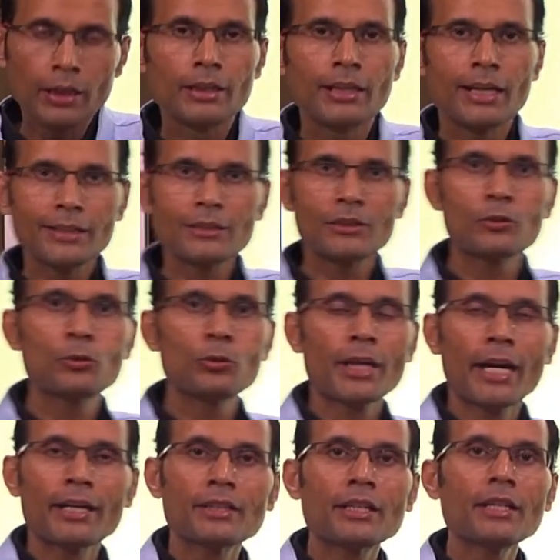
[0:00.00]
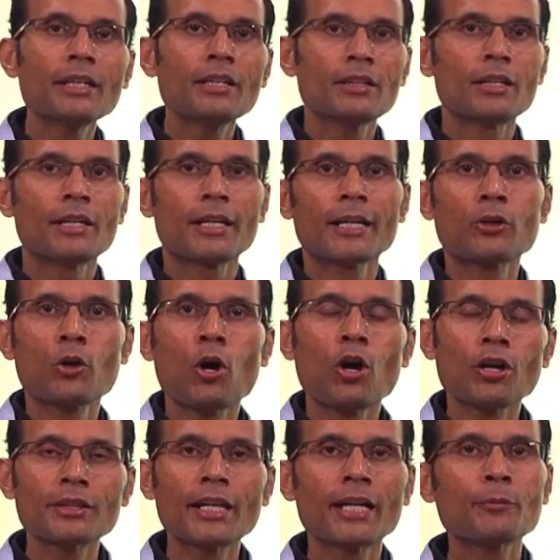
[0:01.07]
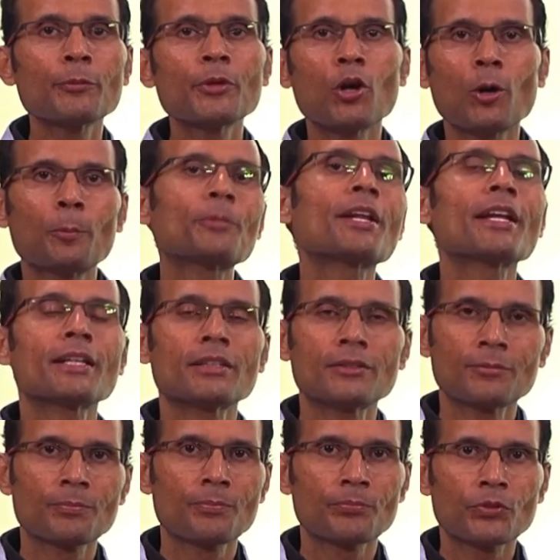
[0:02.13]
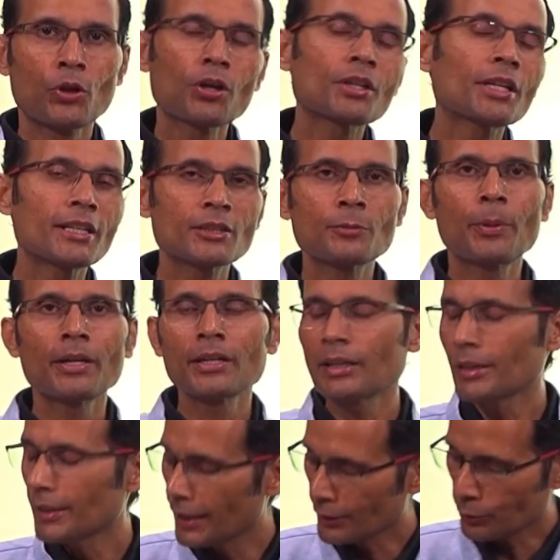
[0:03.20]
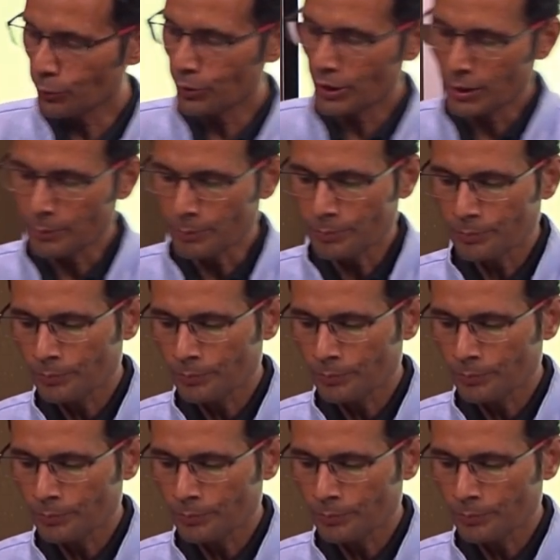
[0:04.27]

Let's look at the record that we obtain on his bundle electrogram.